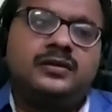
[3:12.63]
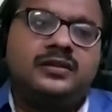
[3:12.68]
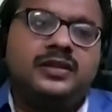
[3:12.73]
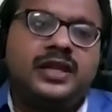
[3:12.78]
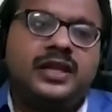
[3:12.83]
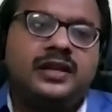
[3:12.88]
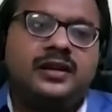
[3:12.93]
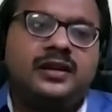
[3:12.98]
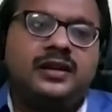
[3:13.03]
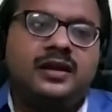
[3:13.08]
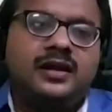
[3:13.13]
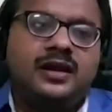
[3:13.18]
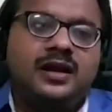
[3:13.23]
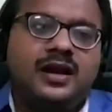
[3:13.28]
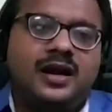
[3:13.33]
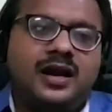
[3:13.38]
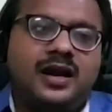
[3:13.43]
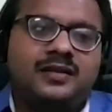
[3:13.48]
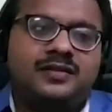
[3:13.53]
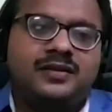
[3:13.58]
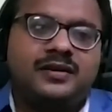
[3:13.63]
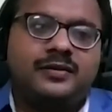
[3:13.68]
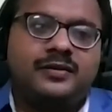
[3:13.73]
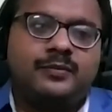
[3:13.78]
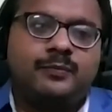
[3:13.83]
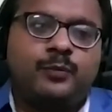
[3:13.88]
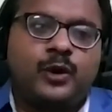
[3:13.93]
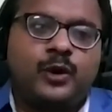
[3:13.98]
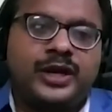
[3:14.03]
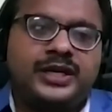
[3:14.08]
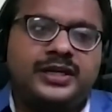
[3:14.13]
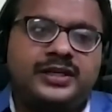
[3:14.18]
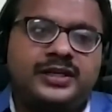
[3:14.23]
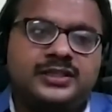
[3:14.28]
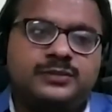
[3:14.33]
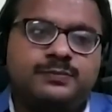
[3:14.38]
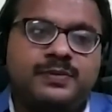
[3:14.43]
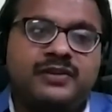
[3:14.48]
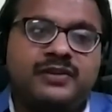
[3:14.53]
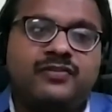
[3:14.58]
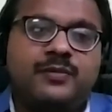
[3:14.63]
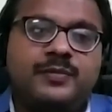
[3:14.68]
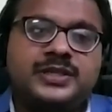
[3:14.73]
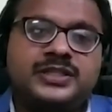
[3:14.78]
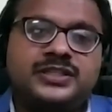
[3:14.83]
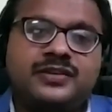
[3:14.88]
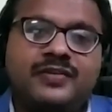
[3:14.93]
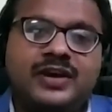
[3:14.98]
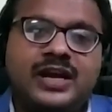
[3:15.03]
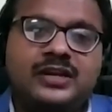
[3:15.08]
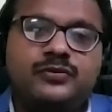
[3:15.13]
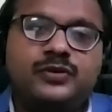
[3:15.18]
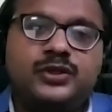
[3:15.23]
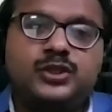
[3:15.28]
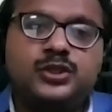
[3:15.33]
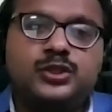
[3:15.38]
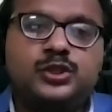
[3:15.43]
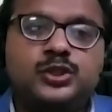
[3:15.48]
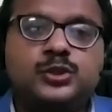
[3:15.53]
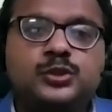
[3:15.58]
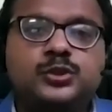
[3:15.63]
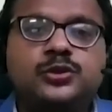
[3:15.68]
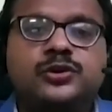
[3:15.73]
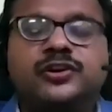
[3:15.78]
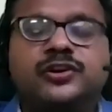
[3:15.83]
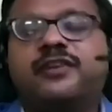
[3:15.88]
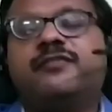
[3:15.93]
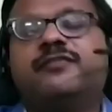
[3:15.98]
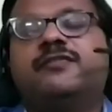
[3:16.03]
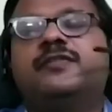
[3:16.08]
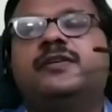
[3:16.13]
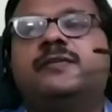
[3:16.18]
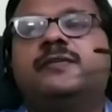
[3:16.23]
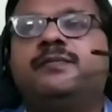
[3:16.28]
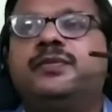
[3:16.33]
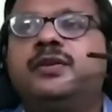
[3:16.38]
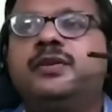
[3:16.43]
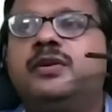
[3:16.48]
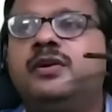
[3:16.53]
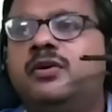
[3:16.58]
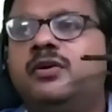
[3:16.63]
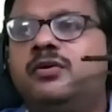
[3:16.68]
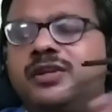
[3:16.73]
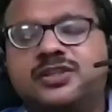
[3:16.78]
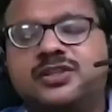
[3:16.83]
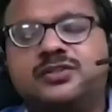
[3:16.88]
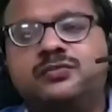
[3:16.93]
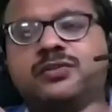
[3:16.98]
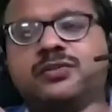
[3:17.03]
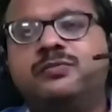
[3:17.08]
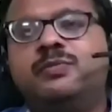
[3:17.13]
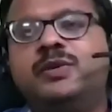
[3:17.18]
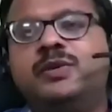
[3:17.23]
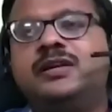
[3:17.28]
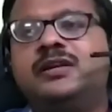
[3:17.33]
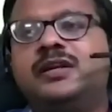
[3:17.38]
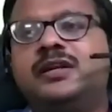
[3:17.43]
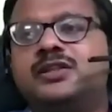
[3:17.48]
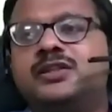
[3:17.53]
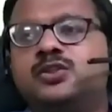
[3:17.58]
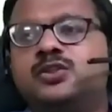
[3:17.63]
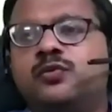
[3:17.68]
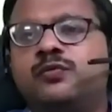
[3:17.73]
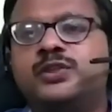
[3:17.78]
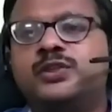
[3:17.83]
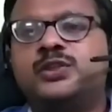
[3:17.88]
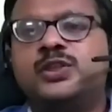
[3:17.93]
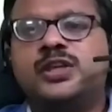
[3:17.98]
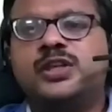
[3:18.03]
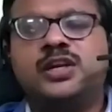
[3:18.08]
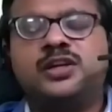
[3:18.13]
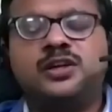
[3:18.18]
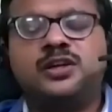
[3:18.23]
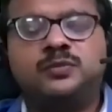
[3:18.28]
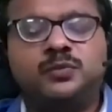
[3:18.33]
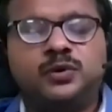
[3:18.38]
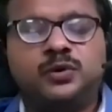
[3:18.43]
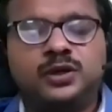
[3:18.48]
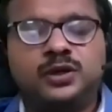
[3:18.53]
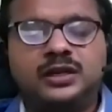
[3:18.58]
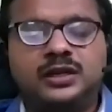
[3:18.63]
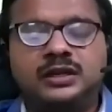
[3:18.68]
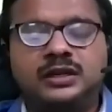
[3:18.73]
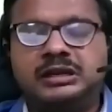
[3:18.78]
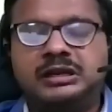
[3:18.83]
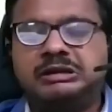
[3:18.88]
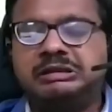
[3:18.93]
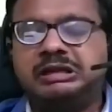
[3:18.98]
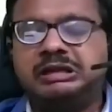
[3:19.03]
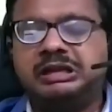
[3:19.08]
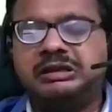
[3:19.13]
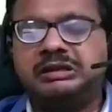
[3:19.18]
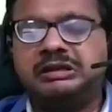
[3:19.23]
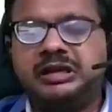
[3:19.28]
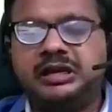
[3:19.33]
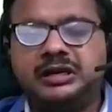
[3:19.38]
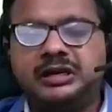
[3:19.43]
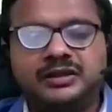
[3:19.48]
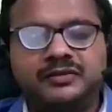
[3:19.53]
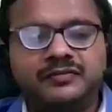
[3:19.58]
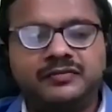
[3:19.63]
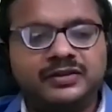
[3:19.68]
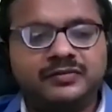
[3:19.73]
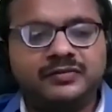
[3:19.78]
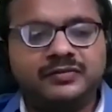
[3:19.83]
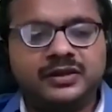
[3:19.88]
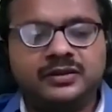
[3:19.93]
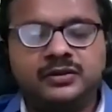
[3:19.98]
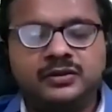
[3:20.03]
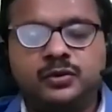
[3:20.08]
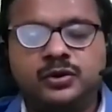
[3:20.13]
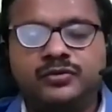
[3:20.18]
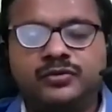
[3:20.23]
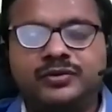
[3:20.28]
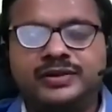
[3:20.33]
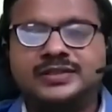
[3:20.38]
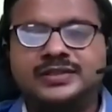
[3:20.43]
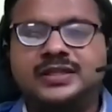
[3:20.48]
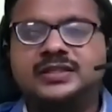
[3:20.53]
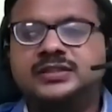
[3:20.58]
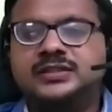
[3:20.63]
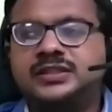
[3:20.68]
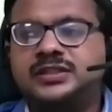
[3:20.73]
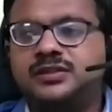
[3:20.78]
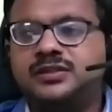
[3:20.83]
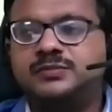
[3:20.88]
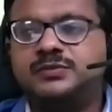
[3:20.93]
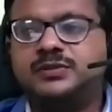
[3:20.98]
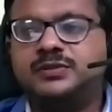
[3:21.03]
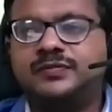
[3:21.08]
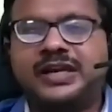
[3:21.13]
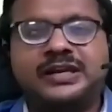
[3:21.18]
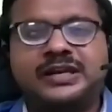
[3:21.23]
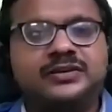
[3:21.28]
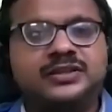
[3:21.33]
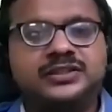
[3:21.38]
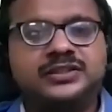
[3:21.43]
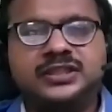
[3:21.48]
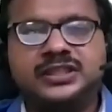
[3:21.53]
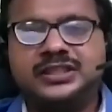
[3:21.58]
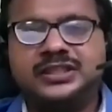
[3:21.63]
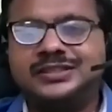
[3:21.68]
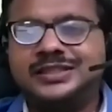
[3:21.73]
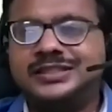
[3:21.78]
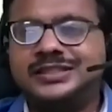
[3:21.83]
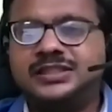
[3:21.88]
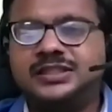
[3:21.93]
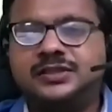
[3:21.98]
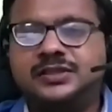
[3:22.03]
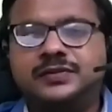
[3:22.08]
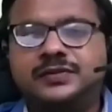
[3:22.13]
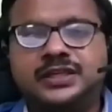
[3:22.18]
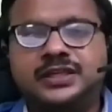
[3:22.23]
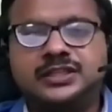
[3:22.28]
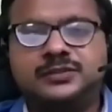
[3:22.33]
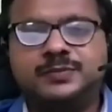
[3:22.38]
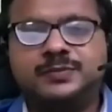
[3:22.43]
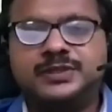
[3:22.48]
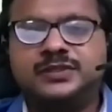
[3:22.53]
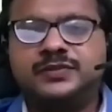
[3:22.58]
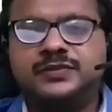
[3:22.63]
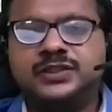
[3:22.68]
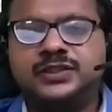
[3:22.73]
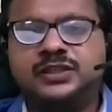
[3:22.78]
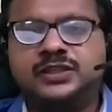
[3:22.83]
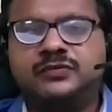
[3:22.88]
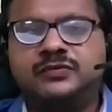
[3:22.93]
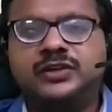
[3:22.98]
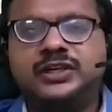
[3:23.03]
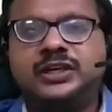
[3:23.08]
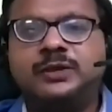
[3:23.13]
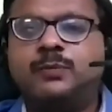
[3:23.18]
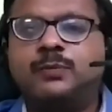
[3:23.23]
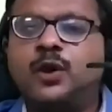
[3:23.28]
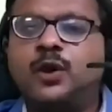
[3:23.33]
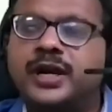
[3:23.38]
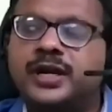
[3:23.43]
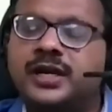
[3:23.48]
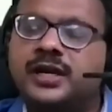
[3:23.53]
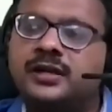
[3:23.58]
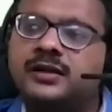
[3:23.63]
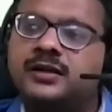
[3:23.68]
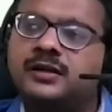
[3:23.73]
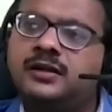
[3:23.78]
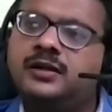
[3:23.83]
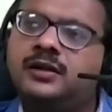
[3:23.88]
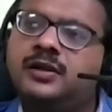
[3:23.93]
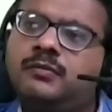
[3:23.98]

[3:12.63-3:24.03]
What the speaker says: Then other point is performance evaluation due to drift. Yes, we built a sophisticated model and then, giving good results in terms of accuracy, sensitivity, specificity. We deployed it.